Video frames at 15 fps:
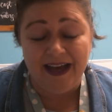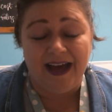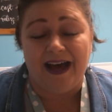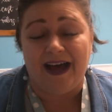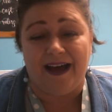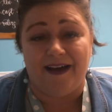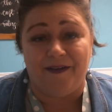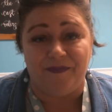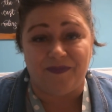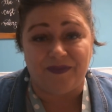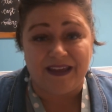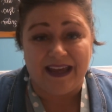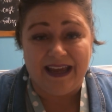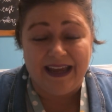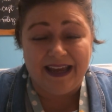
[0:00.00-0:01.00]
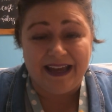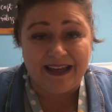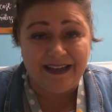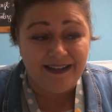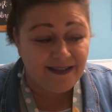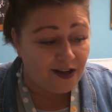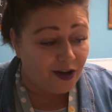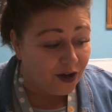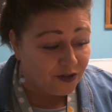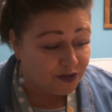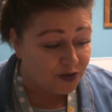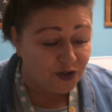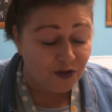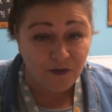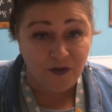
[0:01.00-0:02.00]
Um, and also,
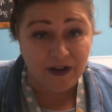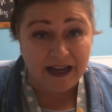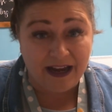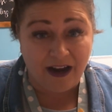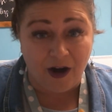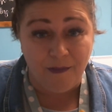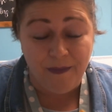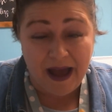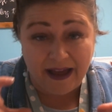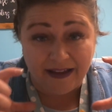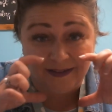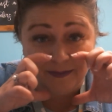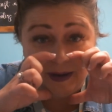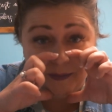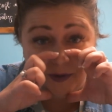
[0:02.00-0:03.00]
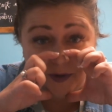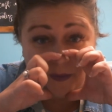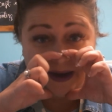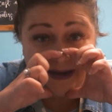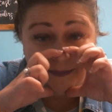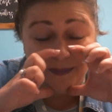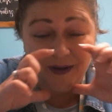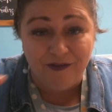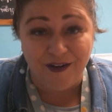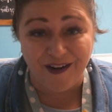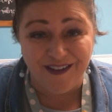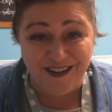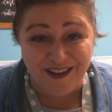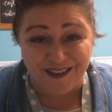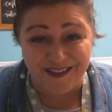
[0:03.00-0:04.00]
don't forget our mask, remember, right above our
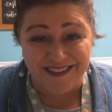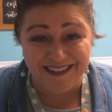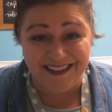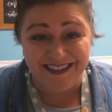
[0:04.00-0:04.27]
nose.